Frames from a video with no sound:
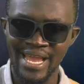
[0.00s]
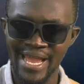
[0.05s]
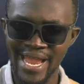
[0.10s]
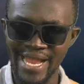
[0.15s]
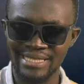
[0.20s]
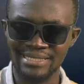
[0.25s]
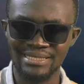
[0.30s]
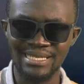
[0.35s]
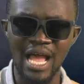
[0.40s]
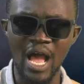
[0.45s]

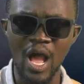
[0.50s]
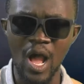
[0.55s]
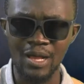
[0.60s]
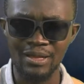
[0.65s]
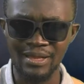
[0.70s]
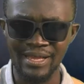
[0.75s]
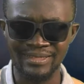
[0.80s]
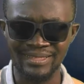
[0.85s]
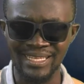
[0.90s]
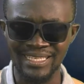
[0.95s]
It's
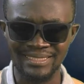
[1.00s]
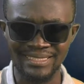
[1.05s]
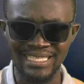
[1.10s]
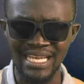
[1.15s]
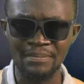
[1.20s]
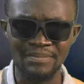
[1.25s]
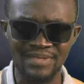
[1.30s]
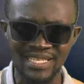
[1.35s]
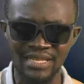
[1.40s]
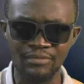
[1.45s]
the
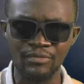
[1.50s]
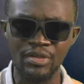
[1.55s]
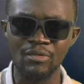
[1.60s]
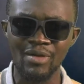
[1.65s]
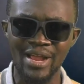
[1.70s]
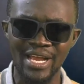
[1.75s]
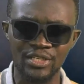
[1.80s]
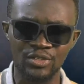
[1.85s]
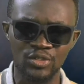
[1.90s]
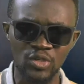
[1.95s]
same thing we
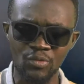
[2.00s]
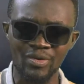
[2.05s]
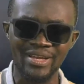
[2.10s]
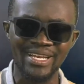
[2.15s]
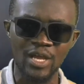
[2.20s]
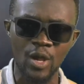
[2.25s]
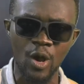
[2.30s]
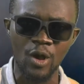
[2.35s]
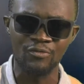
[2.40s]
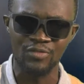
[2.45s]
were
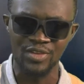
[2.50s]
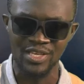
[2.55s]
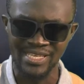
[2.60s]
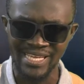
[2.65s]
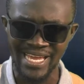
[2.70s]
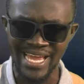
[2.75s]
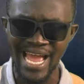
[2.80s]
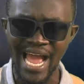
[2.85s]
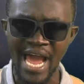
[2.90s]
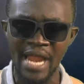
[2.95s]
doing over
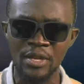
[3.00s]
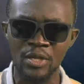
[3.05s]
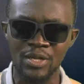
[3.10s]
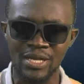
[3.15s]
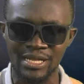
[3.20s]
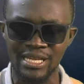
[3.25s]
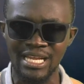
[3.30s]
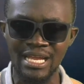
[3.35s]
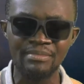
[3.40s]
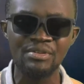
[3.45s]
here, and you
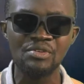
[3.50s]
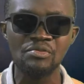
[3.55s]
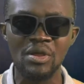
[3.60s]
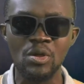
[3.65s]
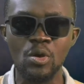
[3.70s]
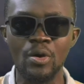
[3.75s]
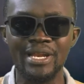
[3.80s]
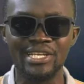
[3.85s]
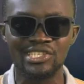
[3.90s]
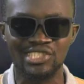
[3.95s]
claimed you were
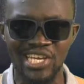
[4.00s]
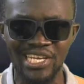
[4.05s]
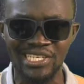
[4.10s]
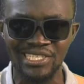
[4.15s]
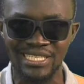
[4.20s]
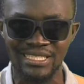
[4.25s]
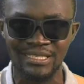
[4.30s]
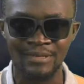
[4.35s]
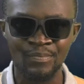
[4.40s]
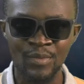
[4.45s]
going to
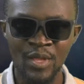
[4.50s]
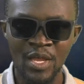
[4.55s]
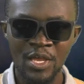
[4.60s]
change it.